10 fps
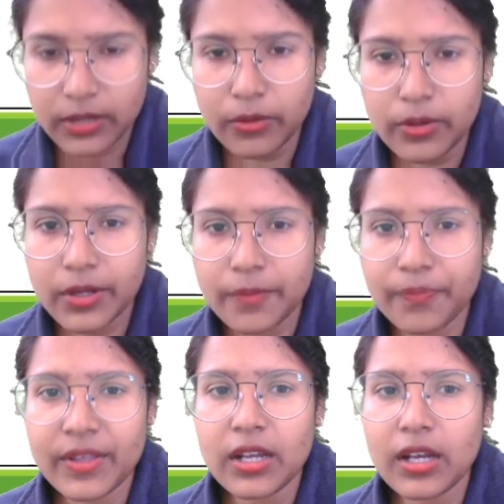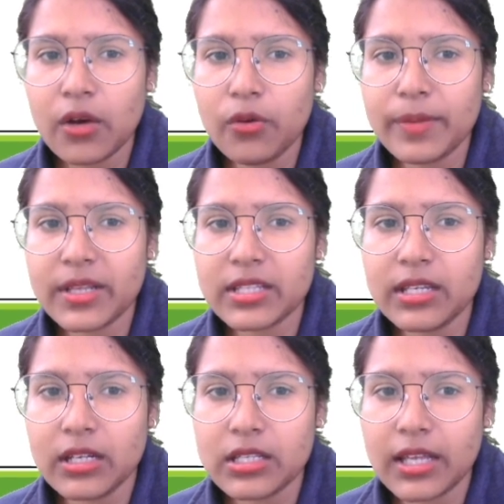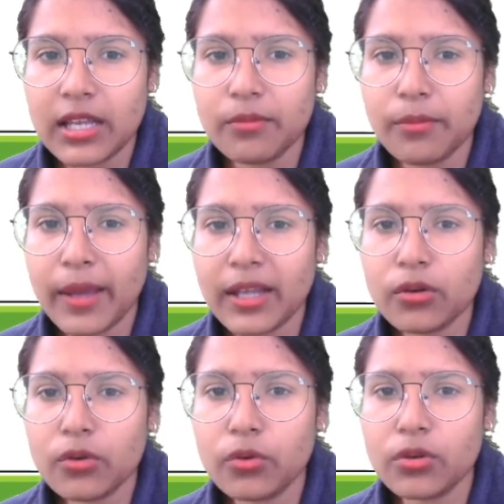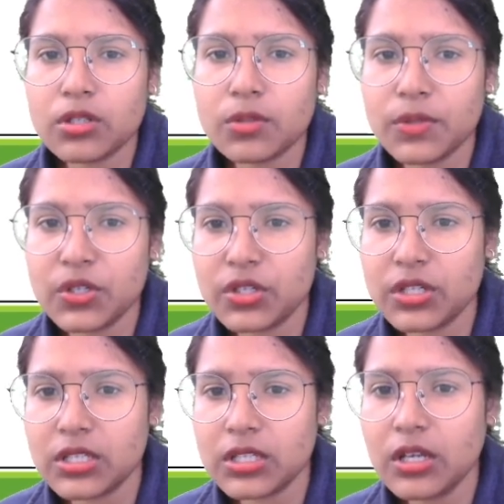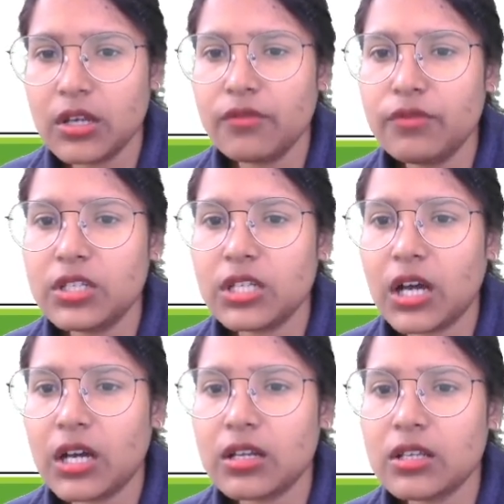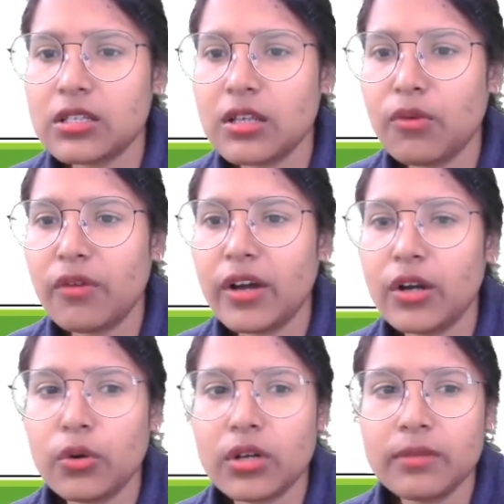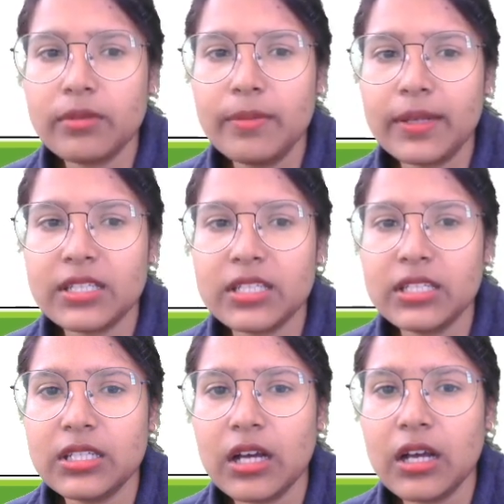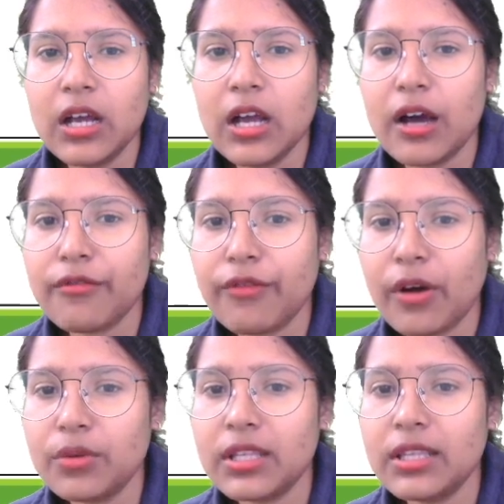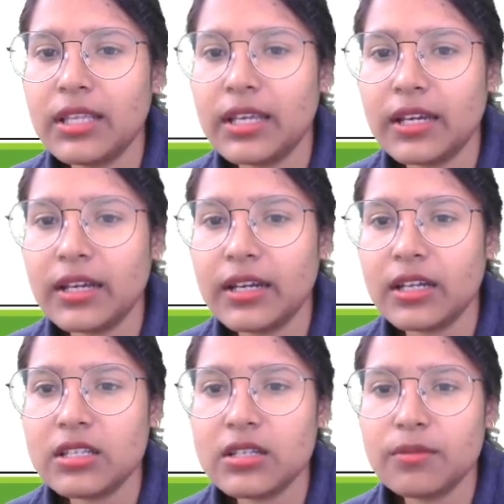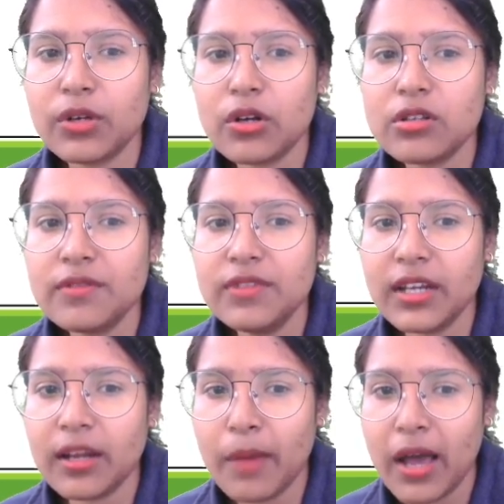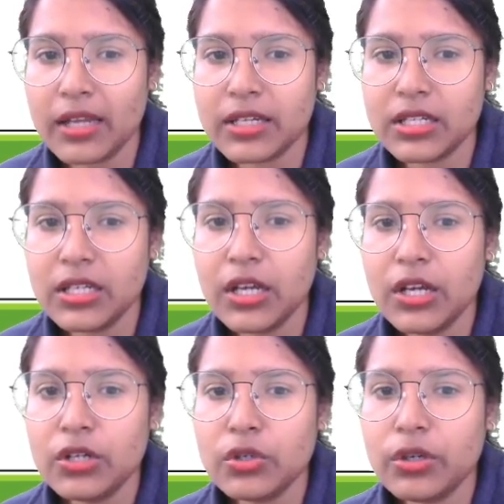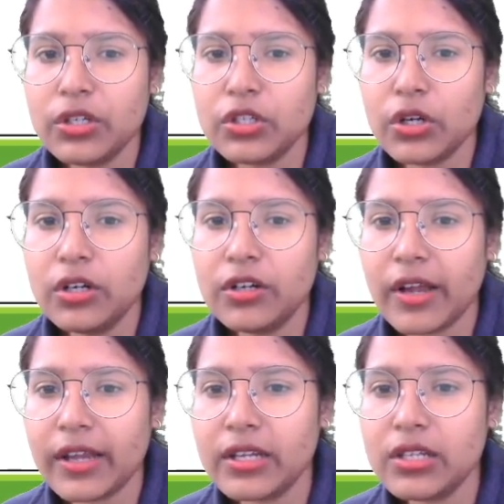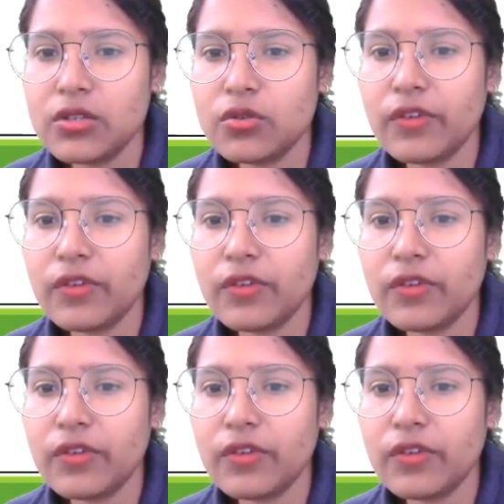Okay, now bacillus and micrococcus species, which are some of our notable bacteria, are found in the air and dust because of their ability to endure dryness to